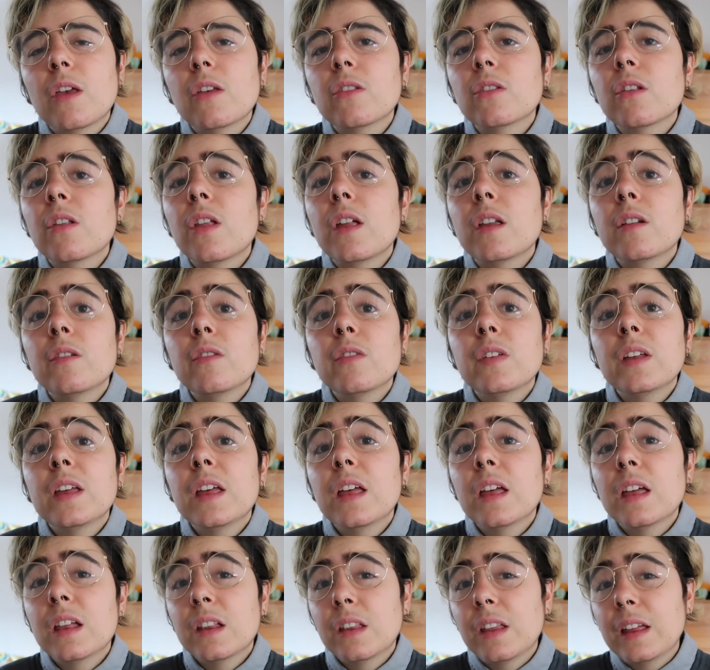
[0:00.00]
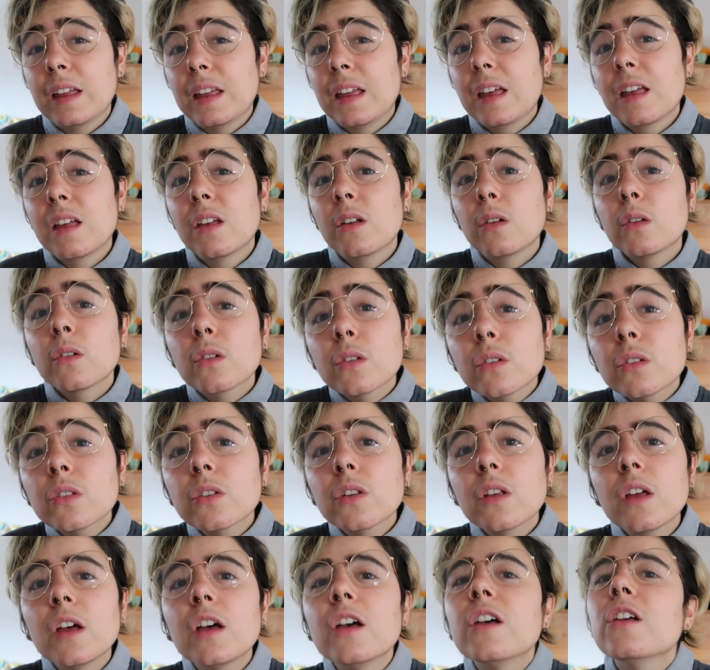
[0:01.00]
has a lot of like hills,
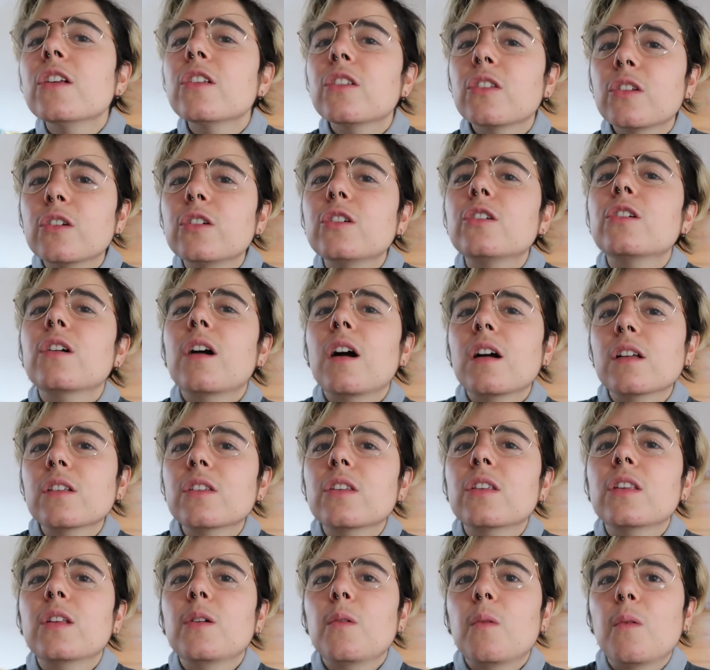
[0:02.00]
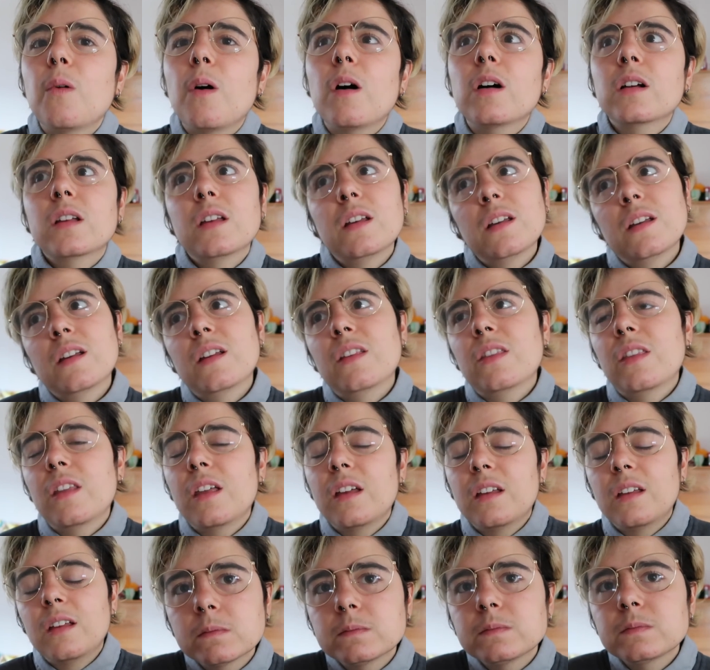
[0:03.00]
so you're constantly walking and
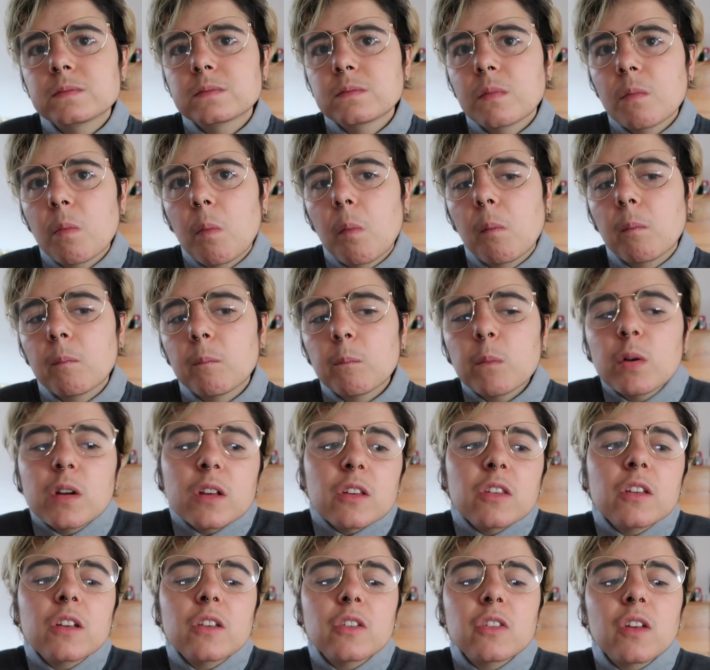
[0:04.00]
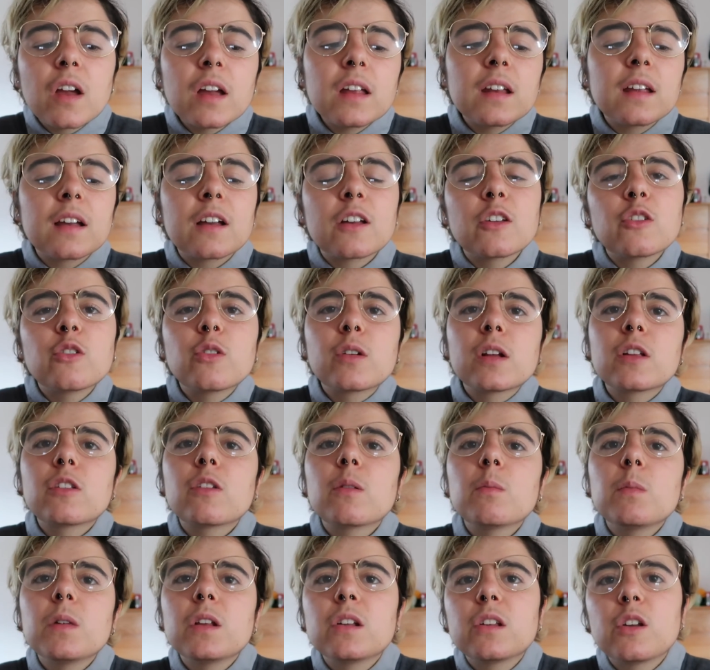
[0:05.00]
like, but it's exciting because you get
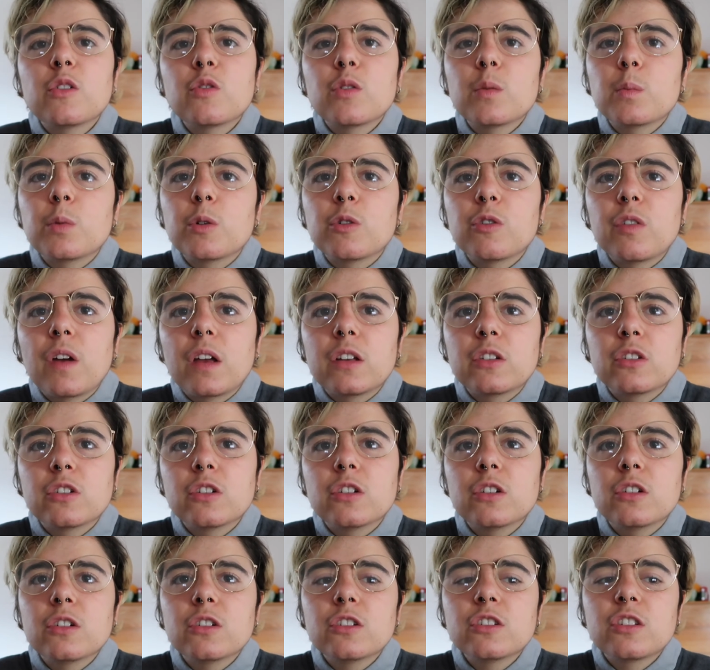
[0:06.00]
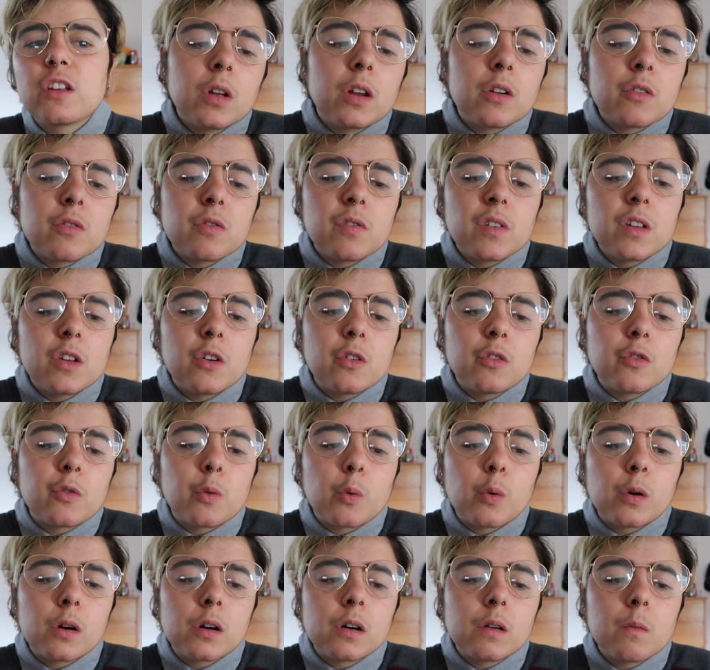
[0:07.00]
to meet different professors, get a feel
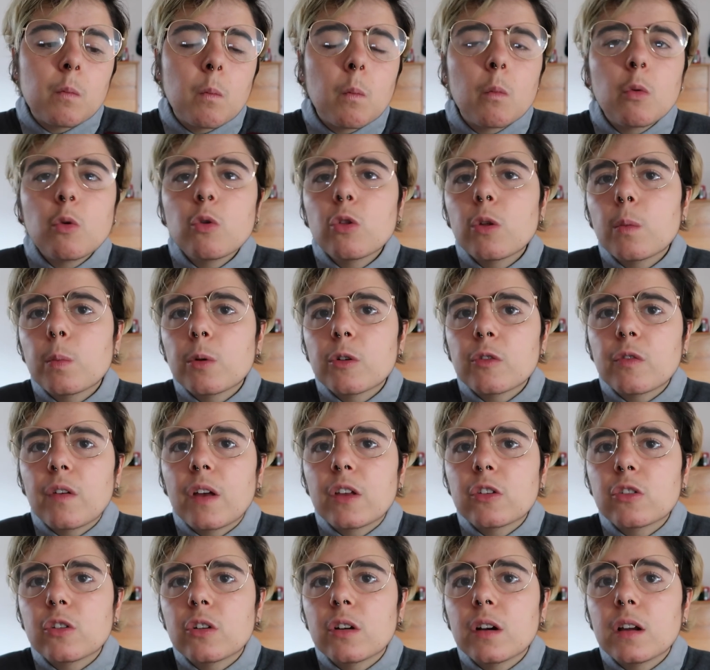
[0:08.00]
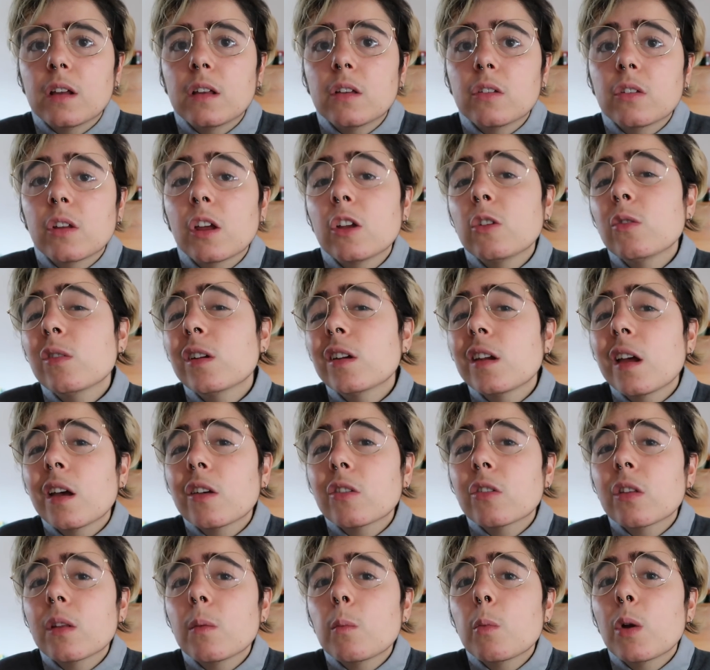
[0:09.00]
for who the professor is, and you get to
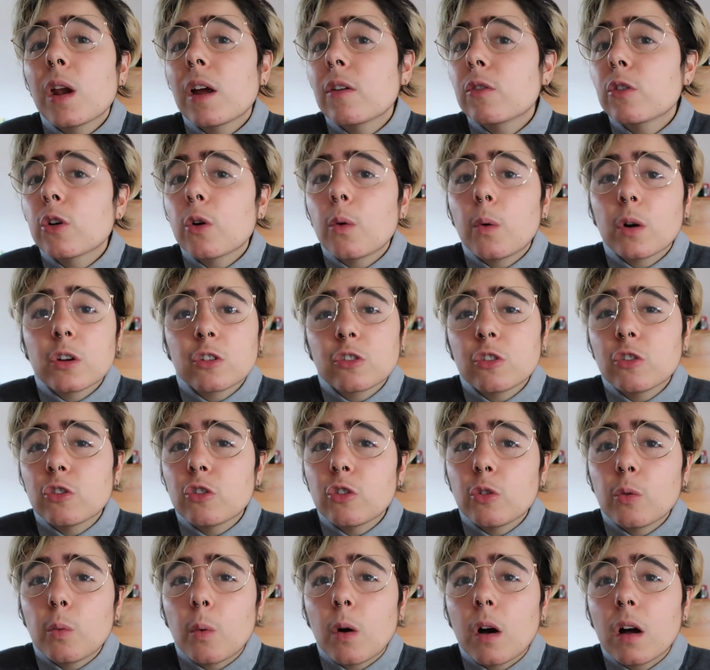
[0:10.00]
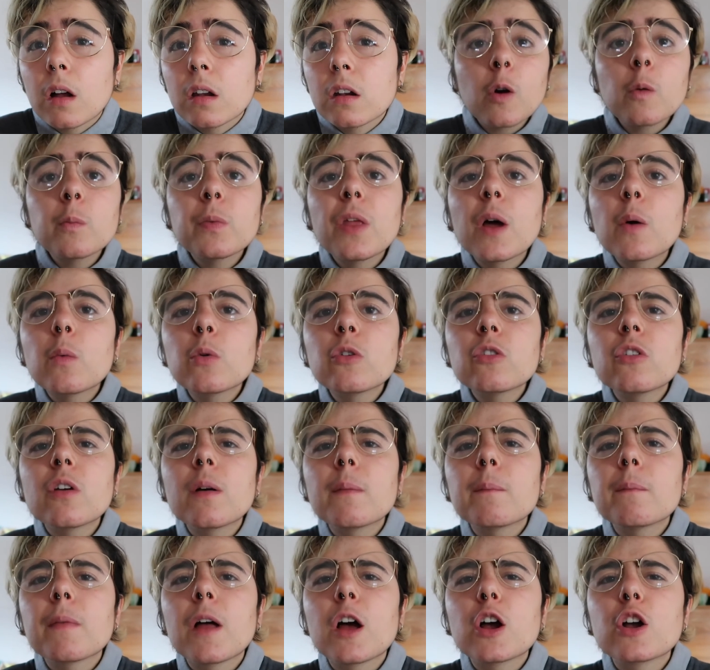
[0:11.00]
ask them whatever questions you want. I hope that was
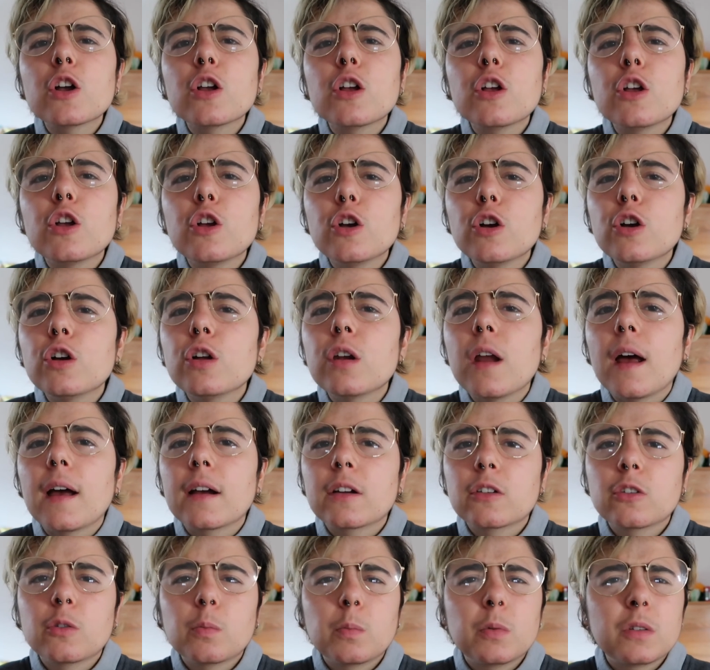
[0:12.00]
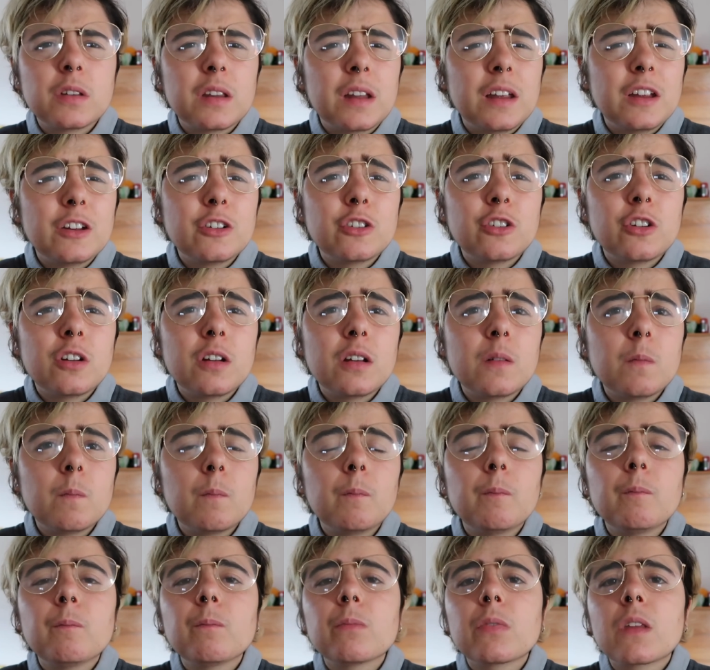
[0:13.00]
a good
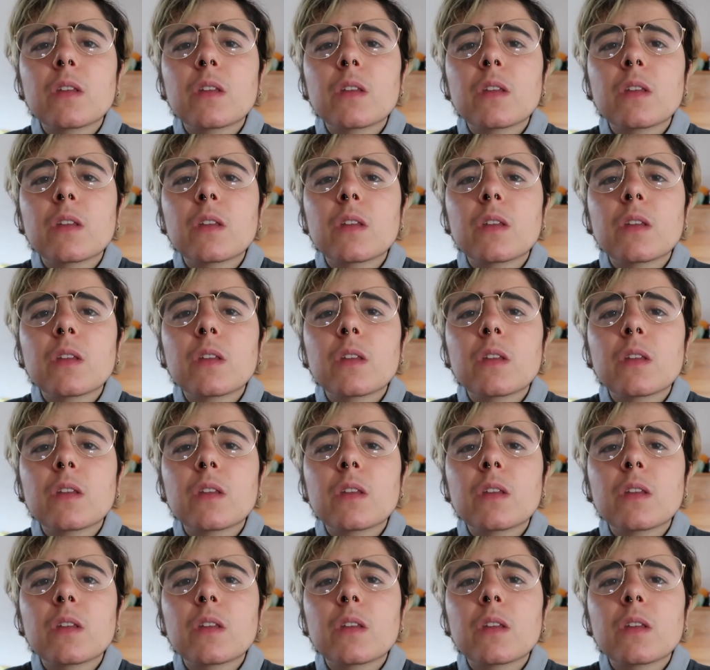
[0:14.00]
explanation.